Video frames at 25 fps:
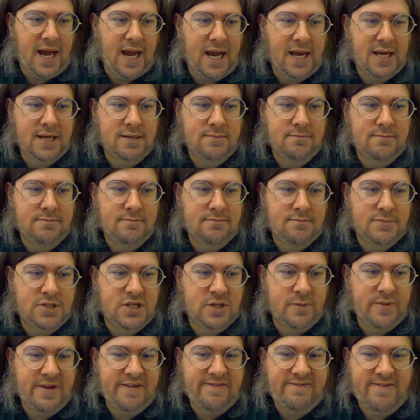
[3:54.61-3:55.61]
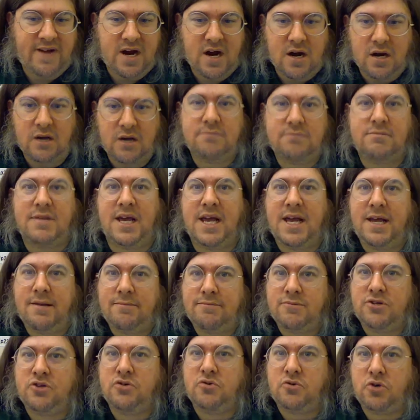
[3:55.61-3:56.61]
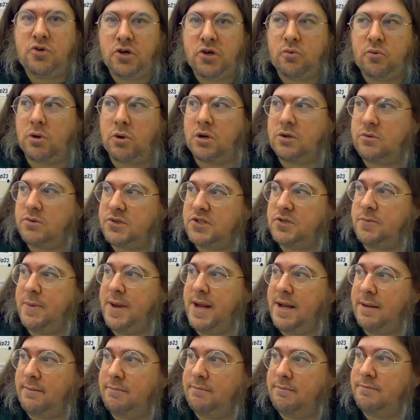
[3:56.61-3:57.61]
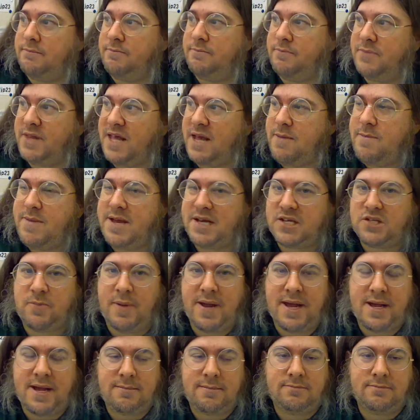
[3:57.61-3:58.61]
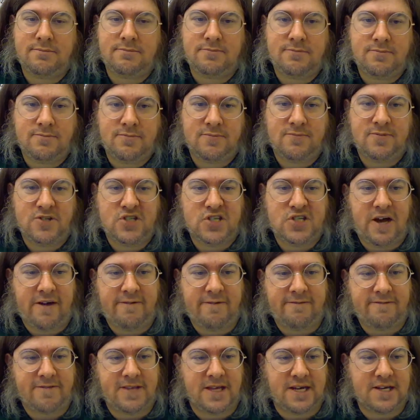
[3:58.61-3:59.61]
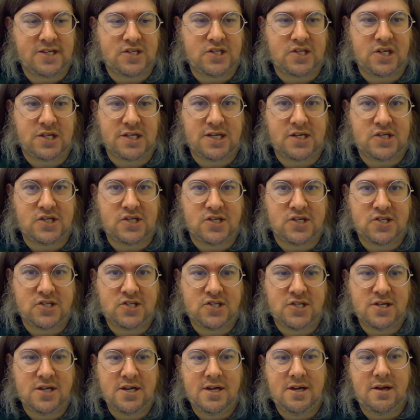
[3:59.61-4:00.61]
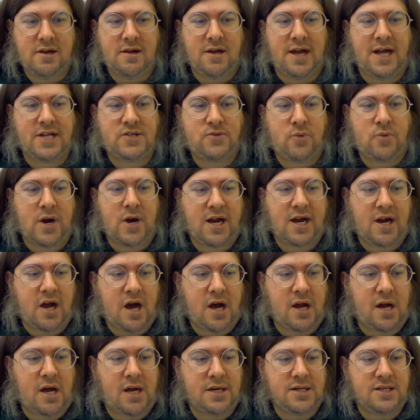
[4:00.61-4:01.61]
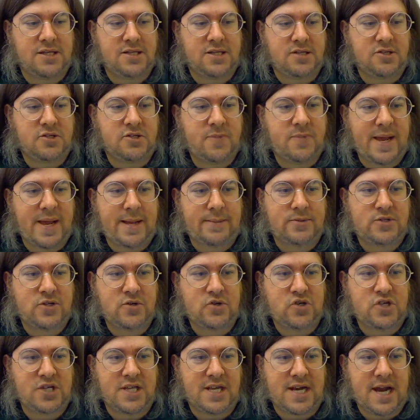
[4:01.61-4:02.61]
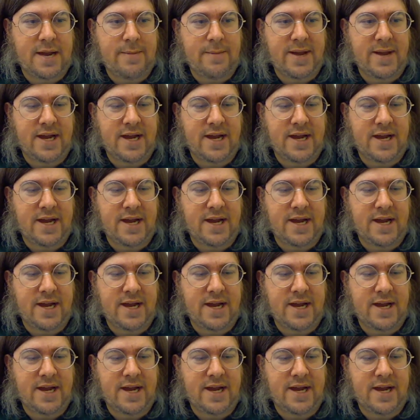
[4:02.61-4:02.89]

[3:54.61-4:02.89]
And to be fair, they do good work with spam. They make spam stuff that is delicious. That's where I caught on to the spam sushi that I